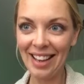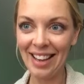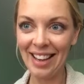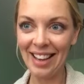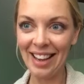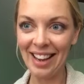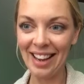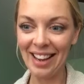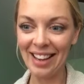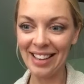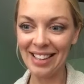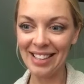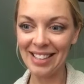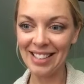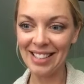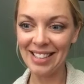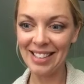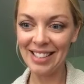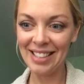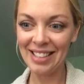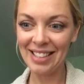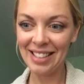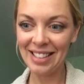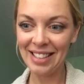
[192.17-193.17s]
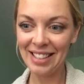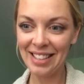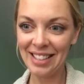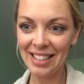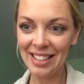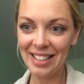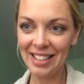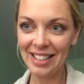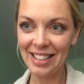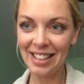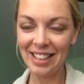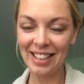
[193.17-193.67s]
and
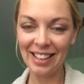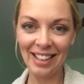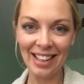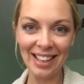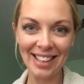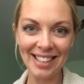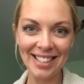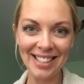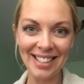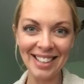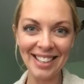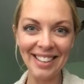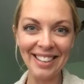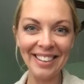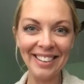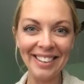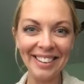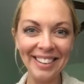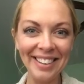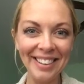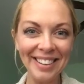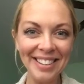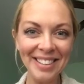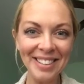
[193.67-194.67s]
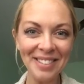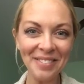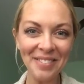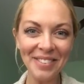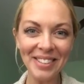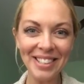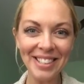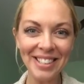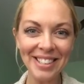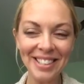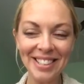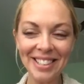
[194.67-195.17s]
he likes lots of
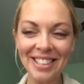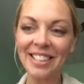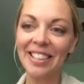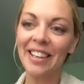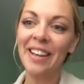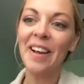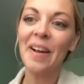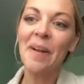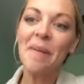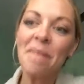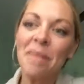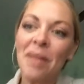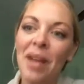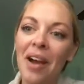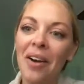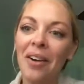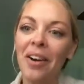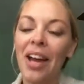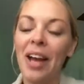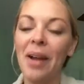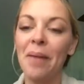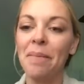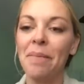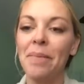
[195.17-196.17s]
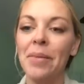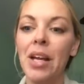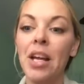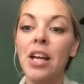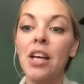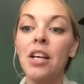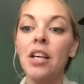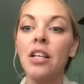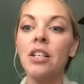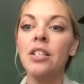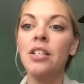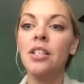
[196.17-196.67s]
attention. Okay,
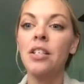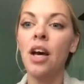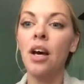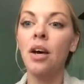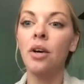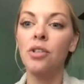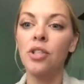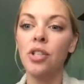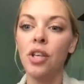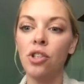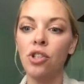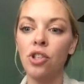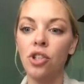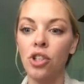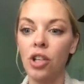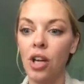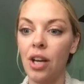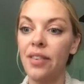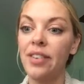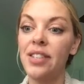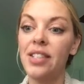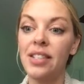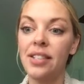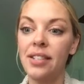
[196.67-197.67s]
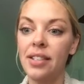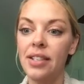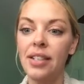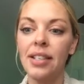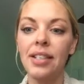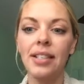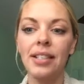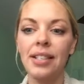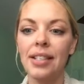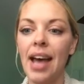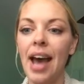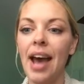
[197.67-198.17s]
so social
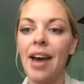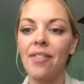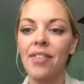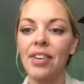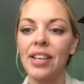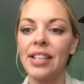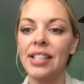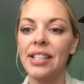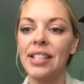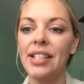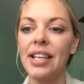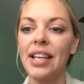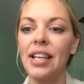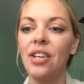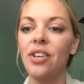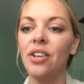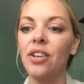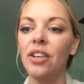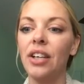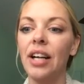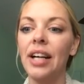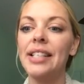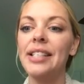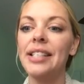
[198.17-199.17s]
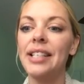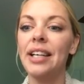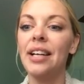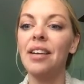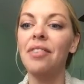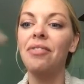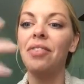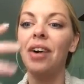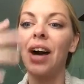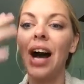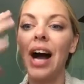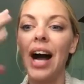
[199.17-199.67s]
justice advocacy, you'll
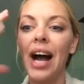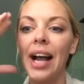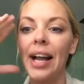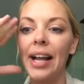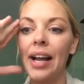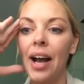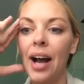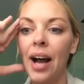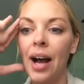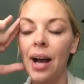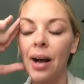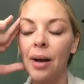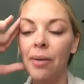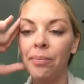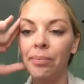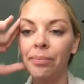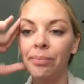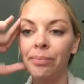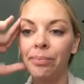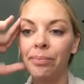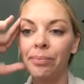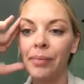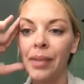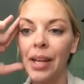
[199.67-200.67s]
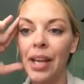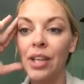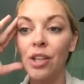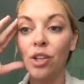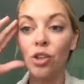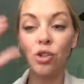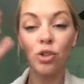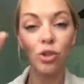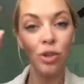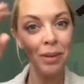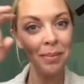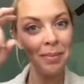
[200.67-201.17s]
identify in
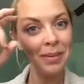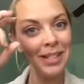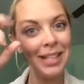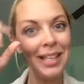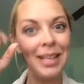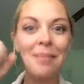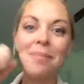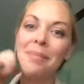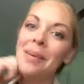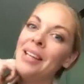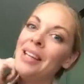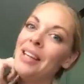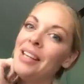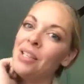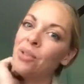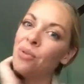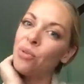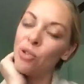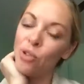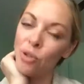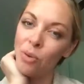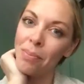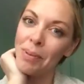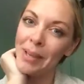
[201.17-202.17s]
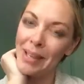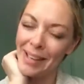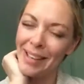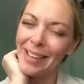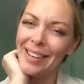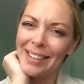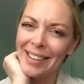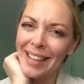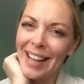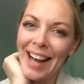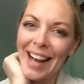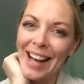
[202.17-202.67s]
your treatment team meetings, which will be in
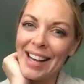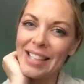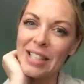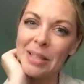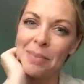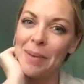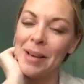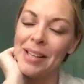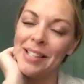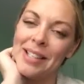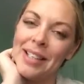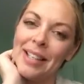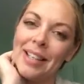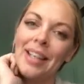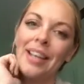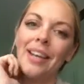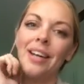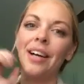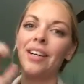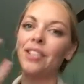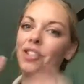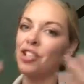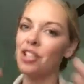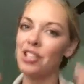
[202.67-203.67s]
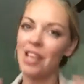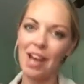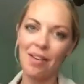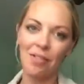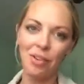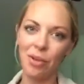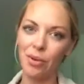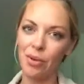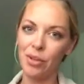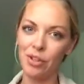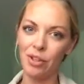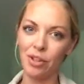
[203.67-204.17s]
class. Basically, I'll just have
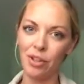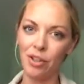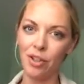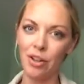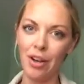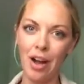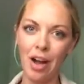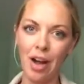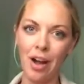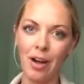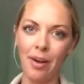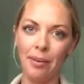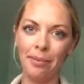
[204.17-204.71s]
you in your